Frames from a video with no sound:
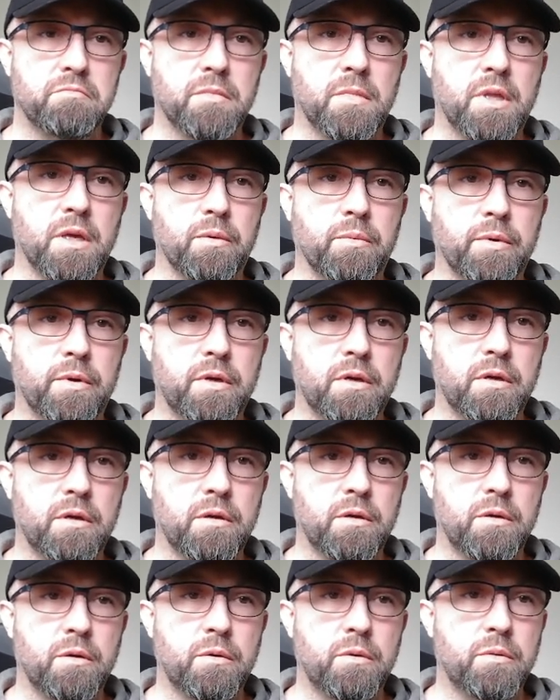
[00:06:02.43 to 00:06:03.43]
There we
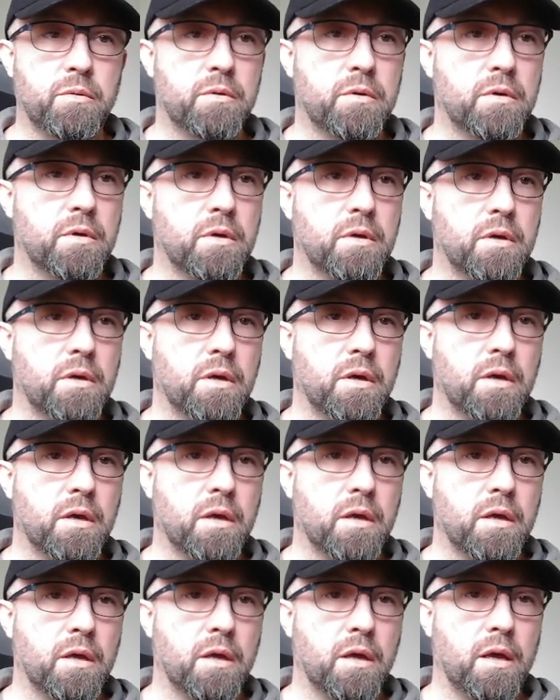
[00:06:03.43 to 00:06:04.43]
go.
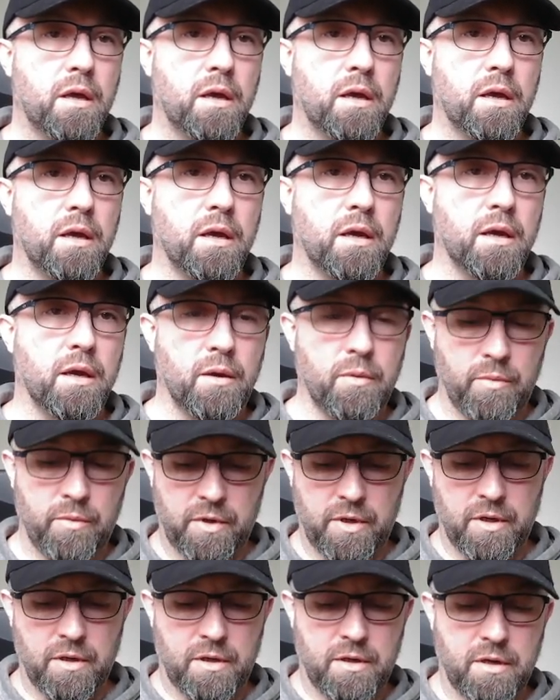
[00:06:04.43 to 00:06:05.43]
And we
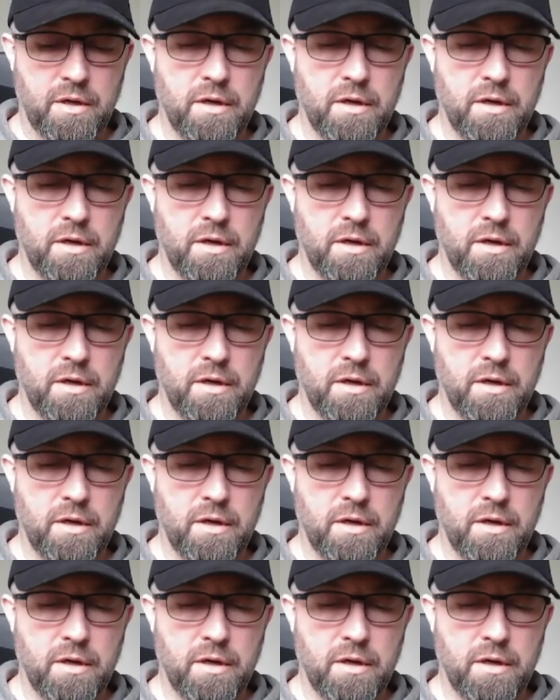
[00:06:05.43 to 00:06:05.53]
need a